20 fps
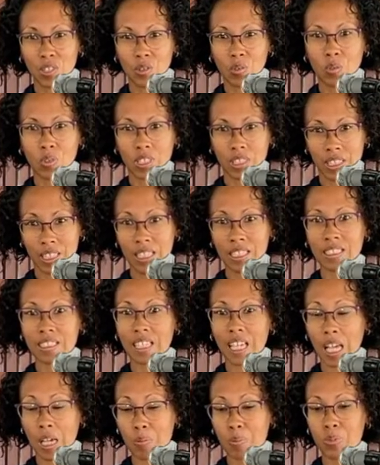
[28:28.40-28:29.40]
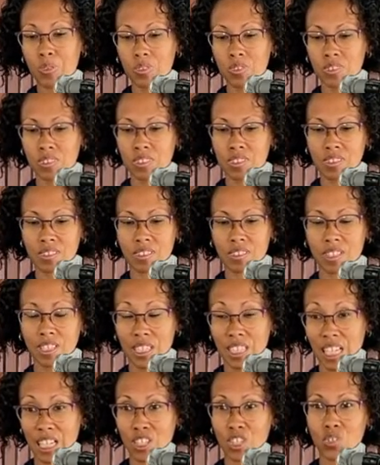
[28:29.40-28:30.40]
this happens
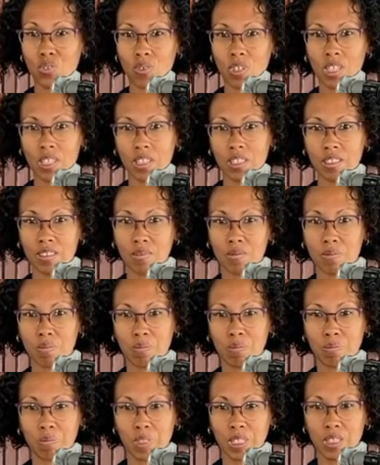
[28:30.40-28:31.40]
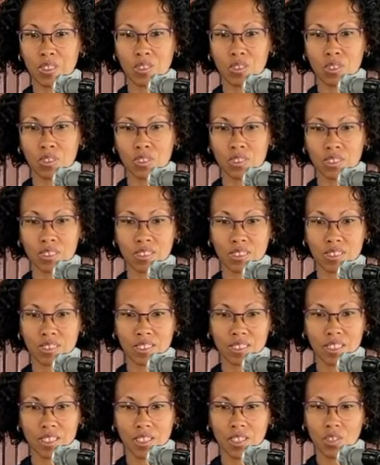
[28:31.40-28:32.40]
naturally because
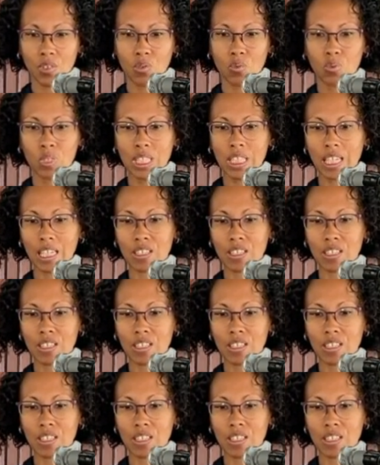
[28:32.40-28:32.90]
we get